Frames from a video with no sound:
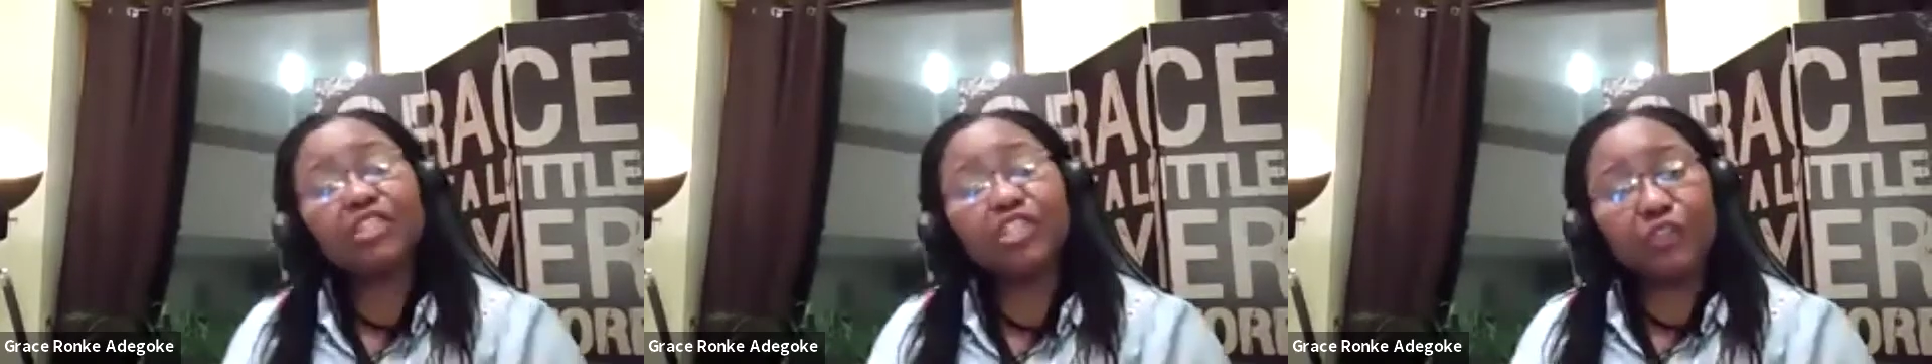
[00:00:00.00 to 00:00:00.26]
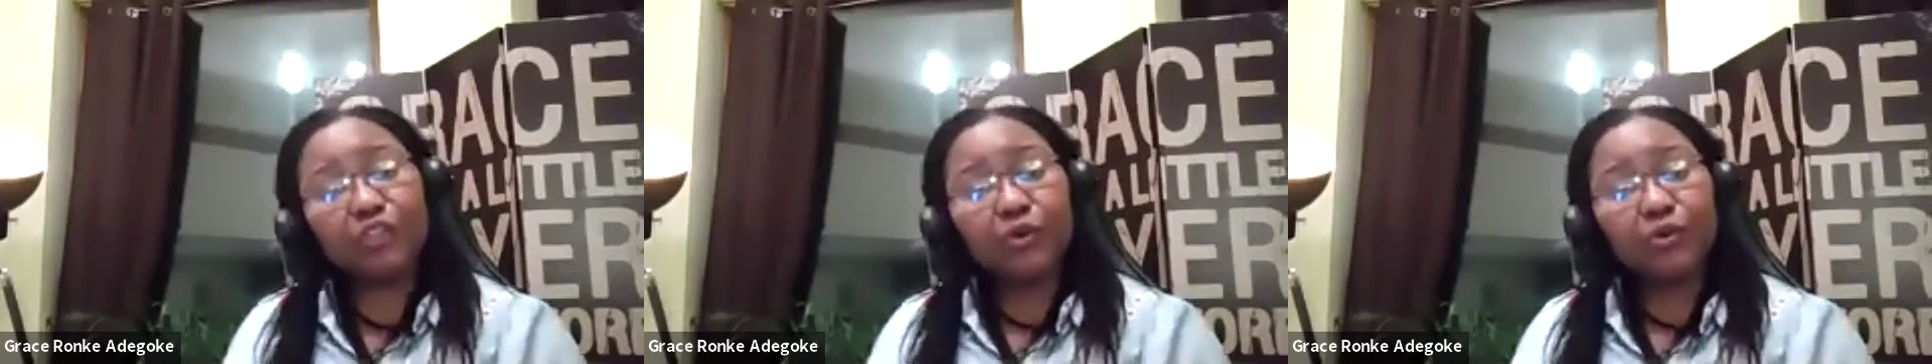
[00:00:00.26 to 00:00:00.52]

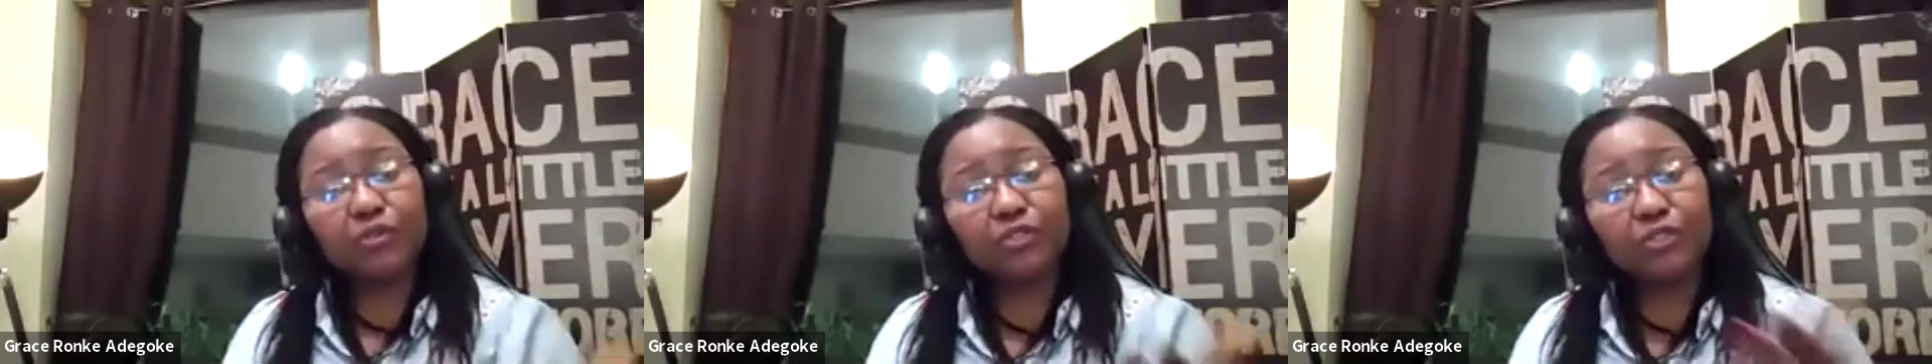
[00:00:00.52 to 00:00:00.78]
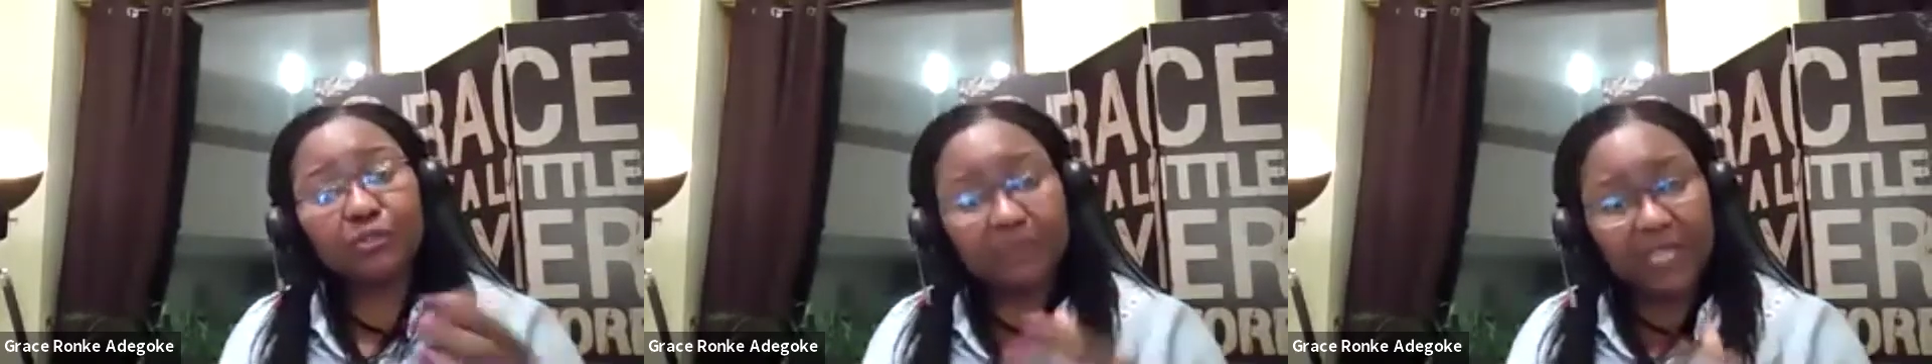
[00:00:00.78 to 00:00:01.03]

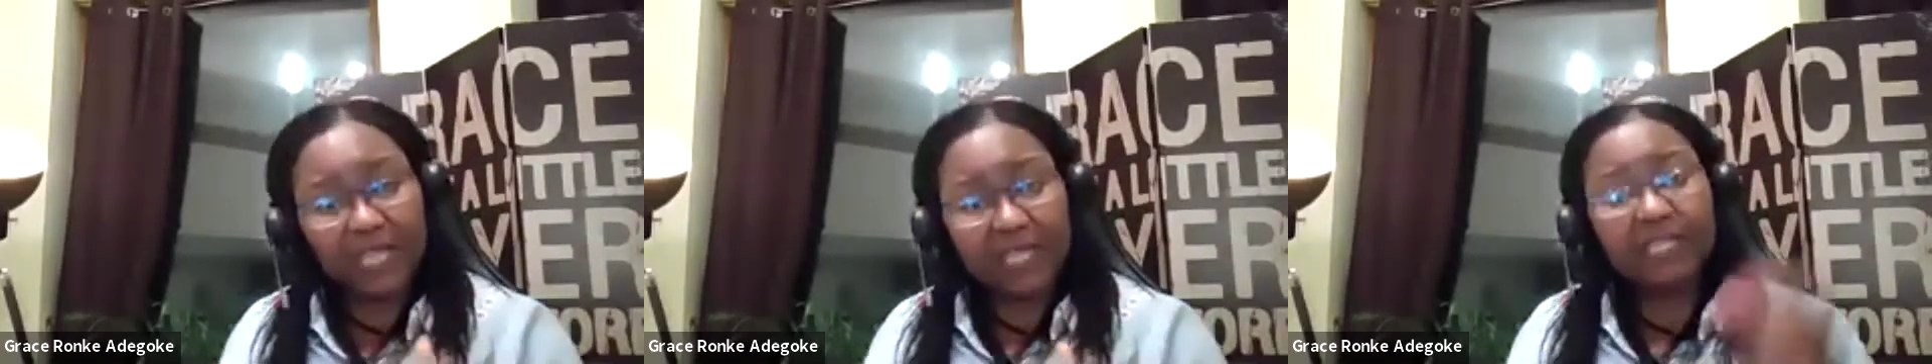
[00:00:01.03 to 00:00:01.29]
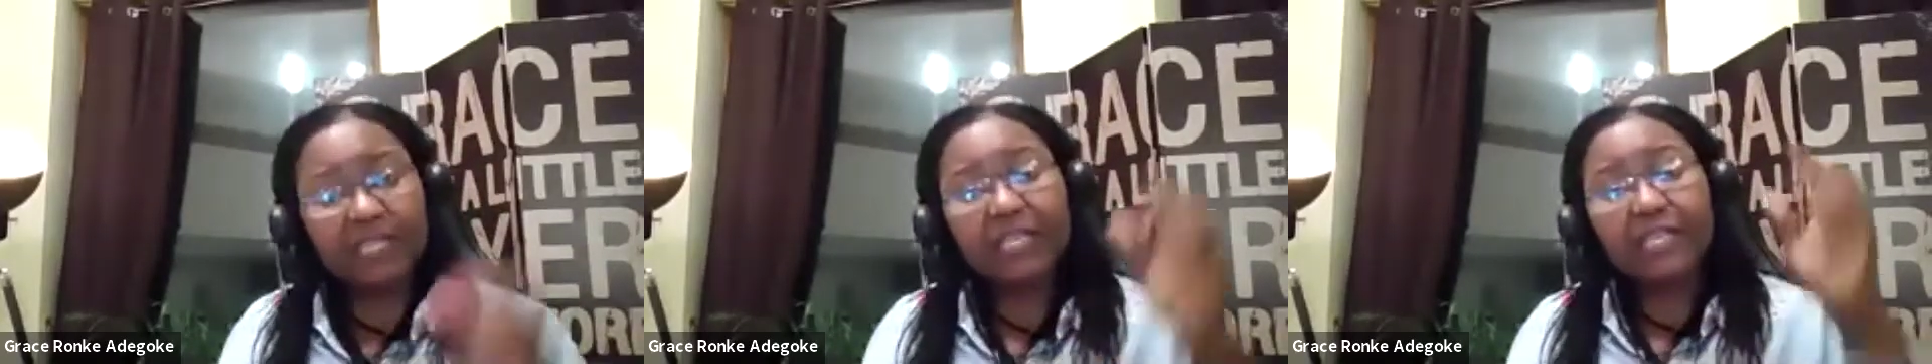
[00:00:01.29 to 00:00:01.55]
to
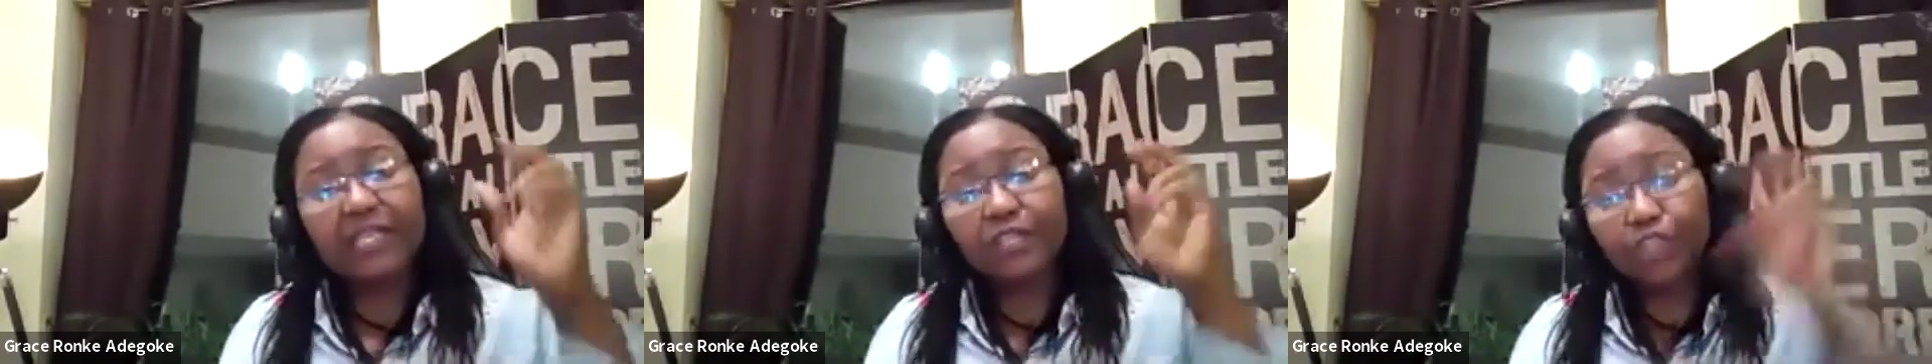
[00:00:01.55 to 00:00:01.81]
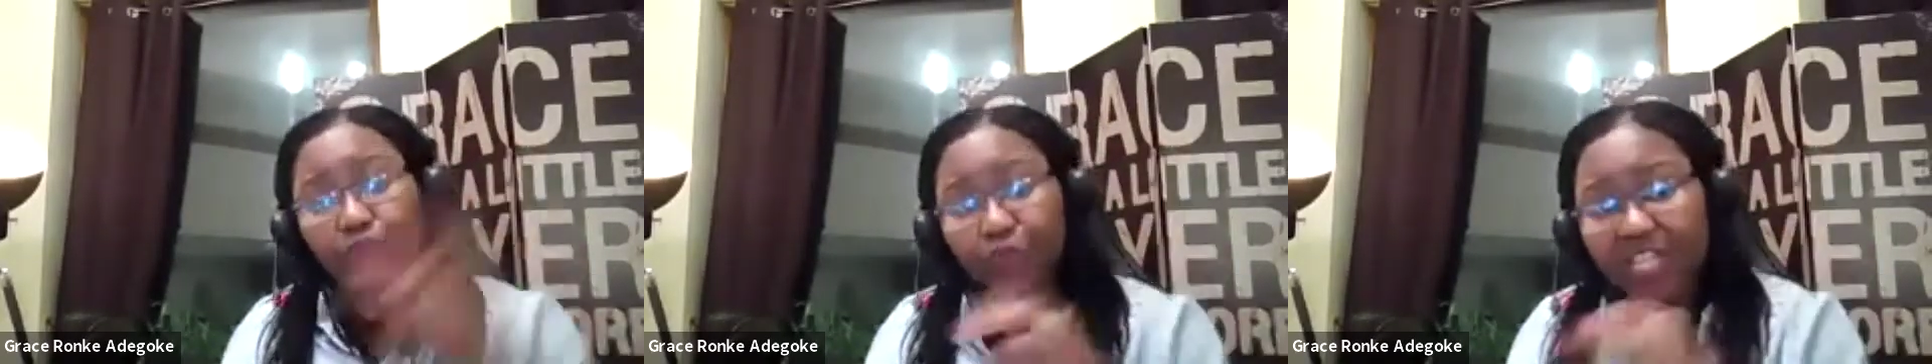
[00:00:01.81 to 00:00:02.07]
be
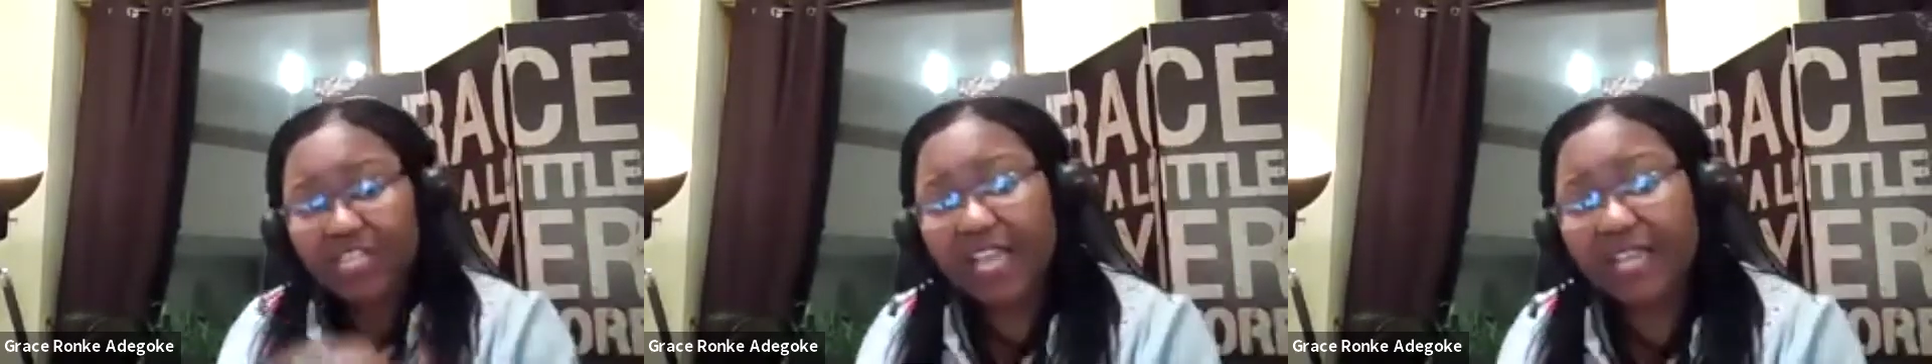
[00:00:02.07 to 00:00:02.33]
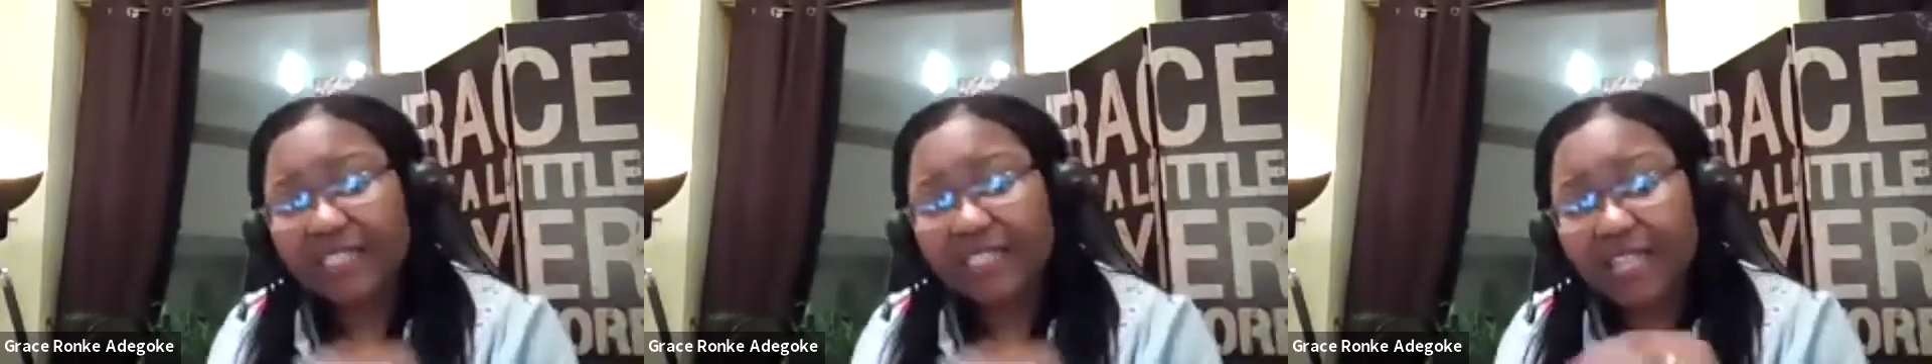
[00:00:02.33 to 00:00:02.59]
3
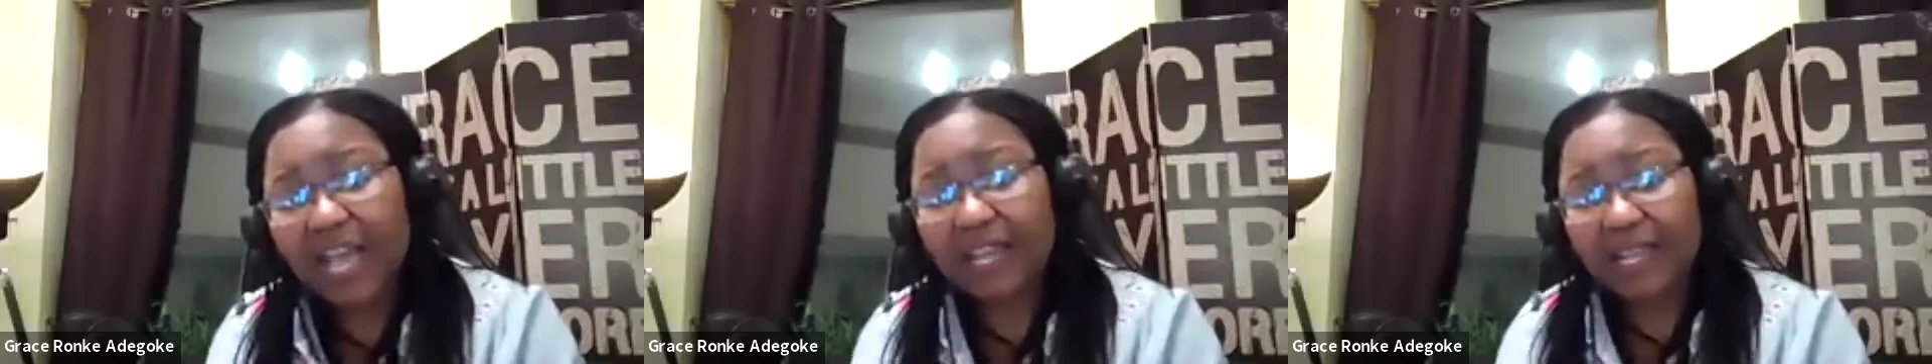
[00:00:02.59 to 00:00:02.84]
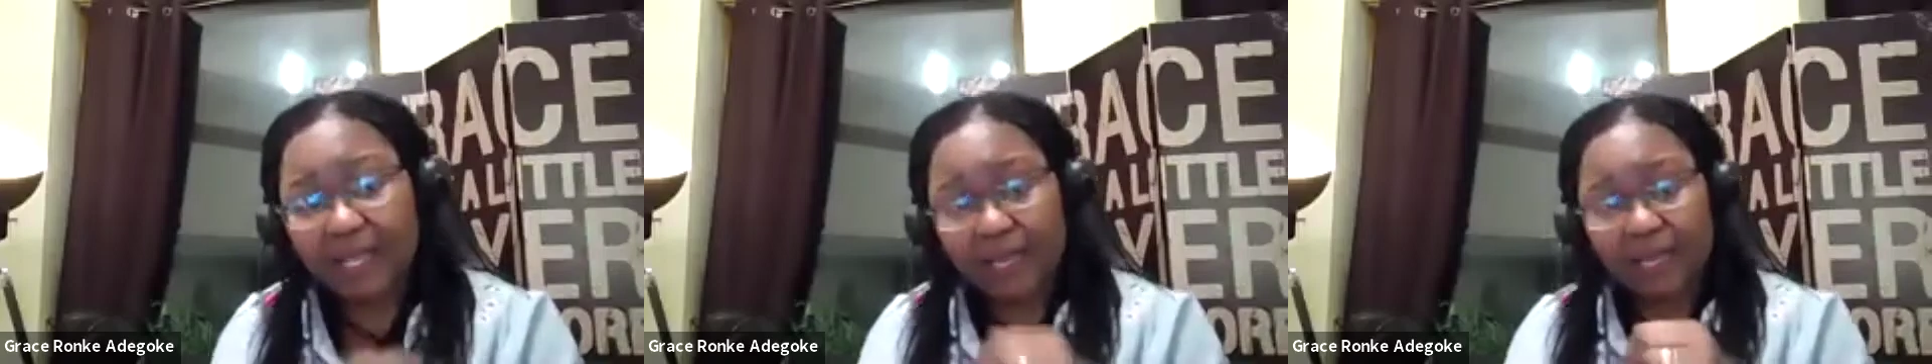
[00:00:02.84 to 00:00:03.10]
years
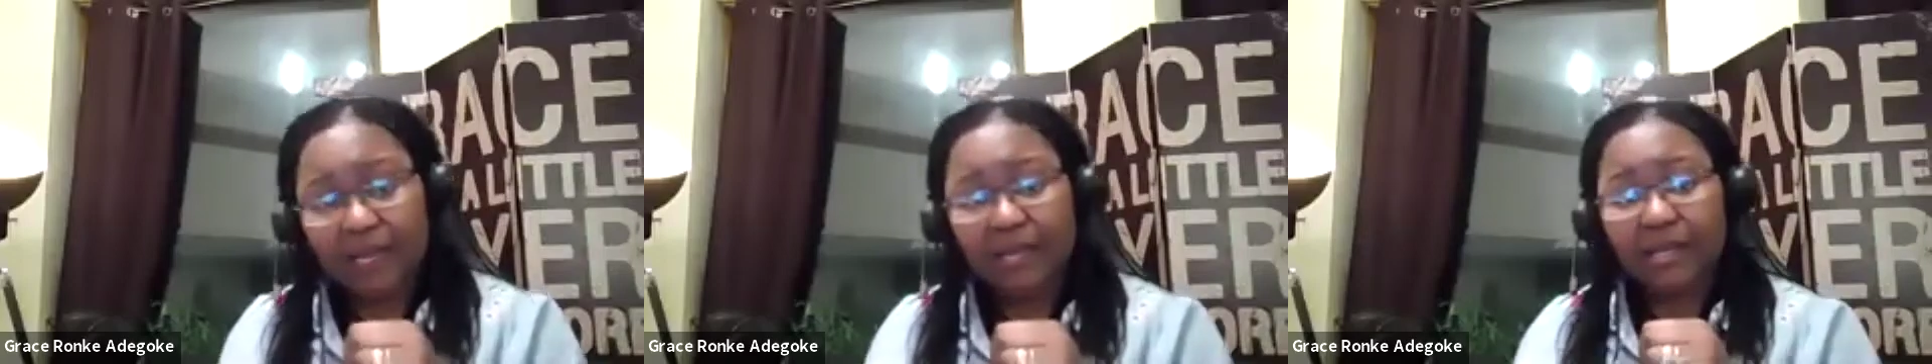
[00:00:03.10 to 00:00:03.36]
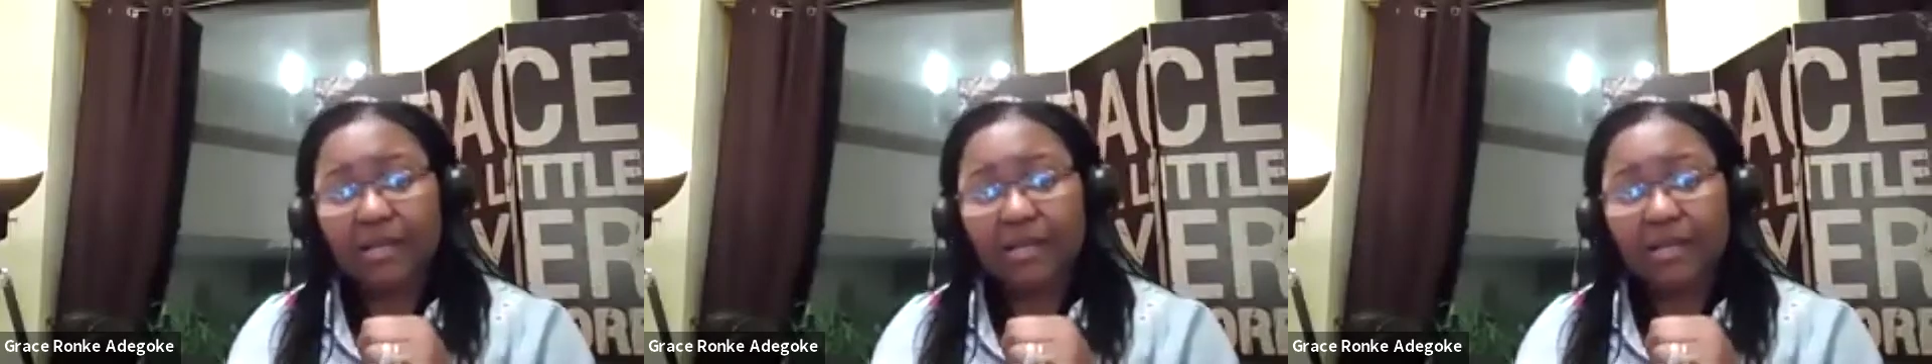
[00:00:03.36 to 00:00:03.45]
earlier,